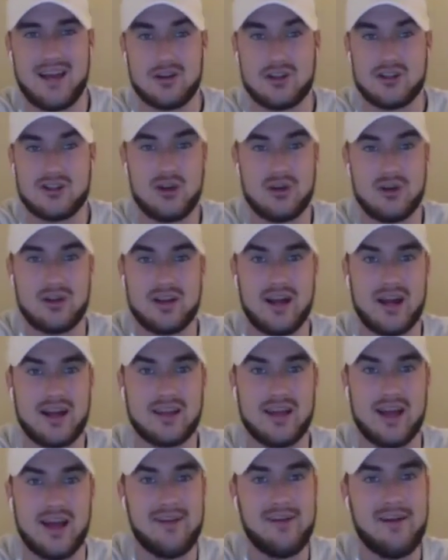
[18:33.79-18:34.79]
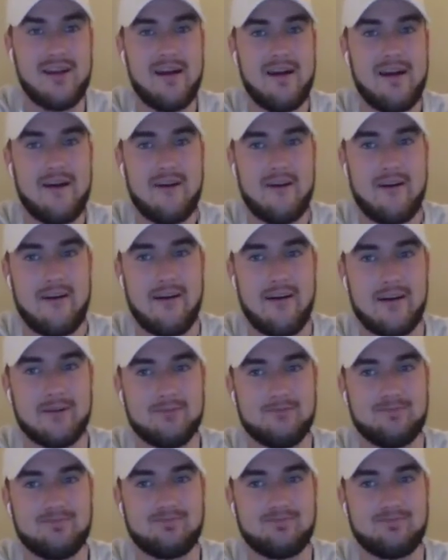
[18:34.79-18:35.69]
There's no denying that. But